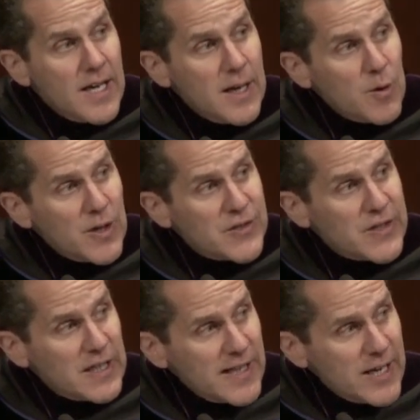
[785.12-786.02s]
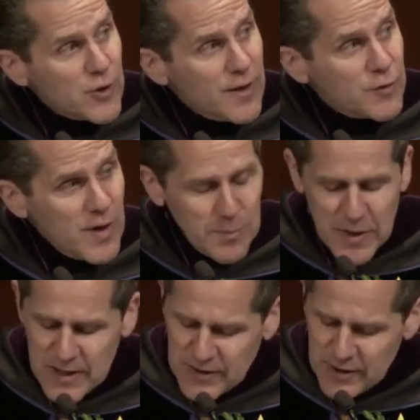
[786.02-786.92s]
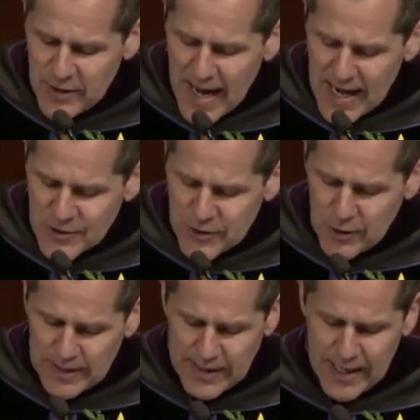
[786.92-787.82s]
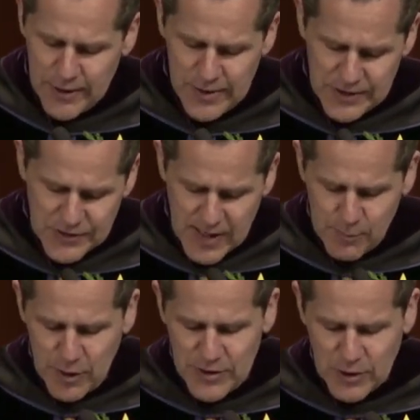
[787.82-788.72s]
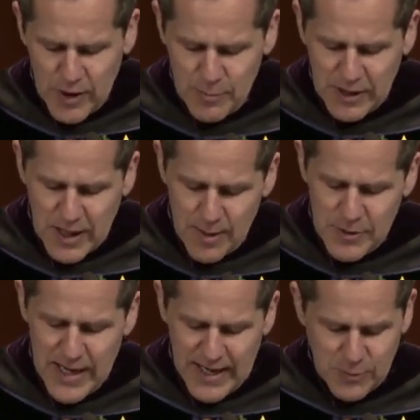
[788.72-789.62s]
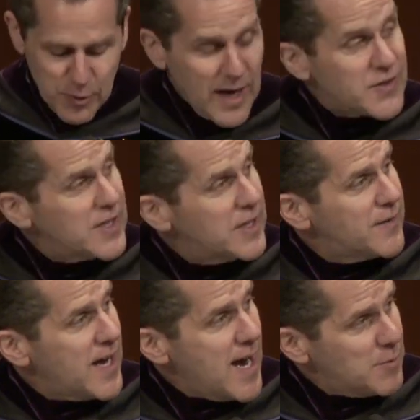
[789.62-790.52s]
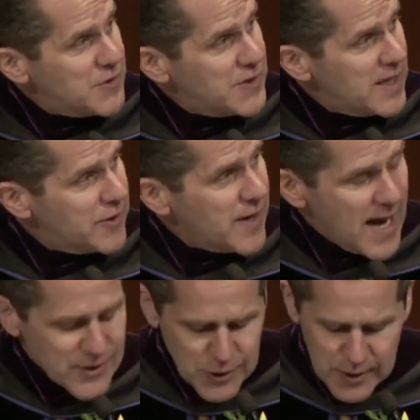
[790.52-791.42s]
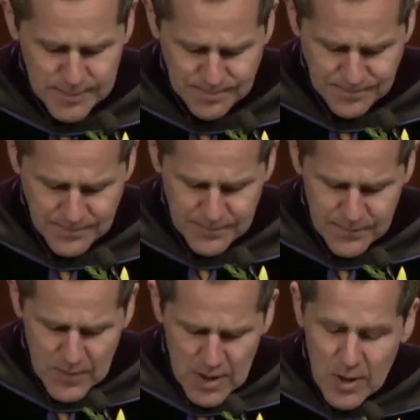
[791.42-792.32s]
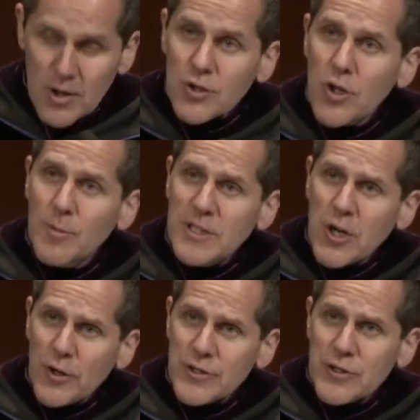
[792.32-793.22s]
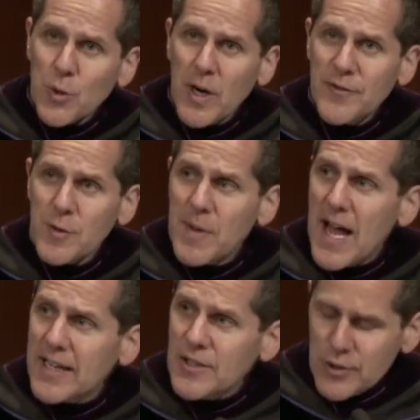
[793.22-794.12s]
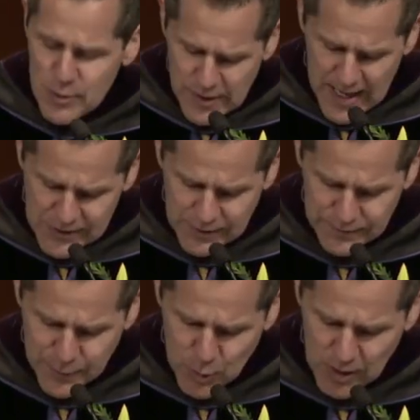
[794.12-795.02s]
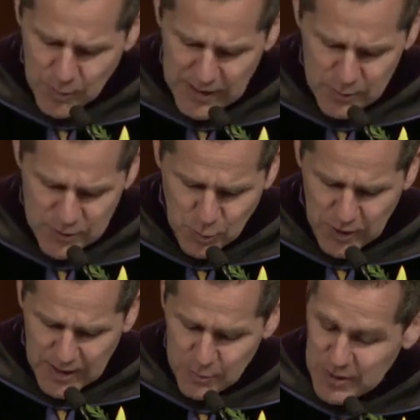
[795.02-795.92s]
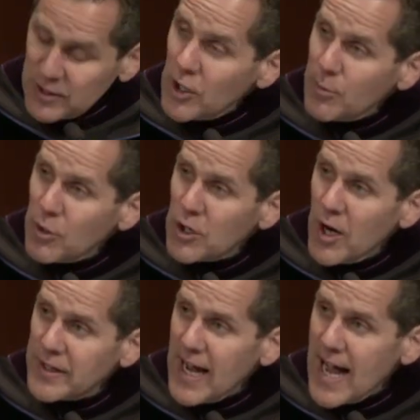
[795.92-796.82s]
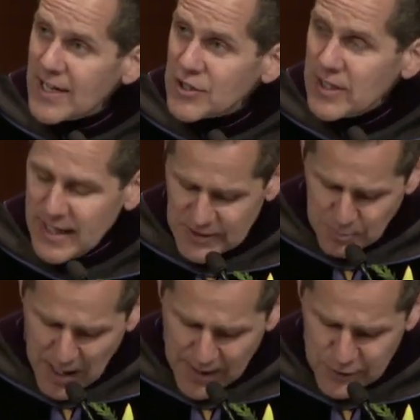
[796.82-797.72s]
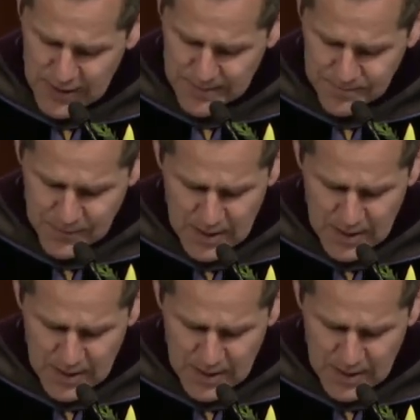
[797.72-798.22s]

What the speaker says: He was the leader of Greenpeace International, and later this summer is going to become the next president of Amnesty International. Kumi told a story from back in 2004 when he was working with a global call to action against poverty,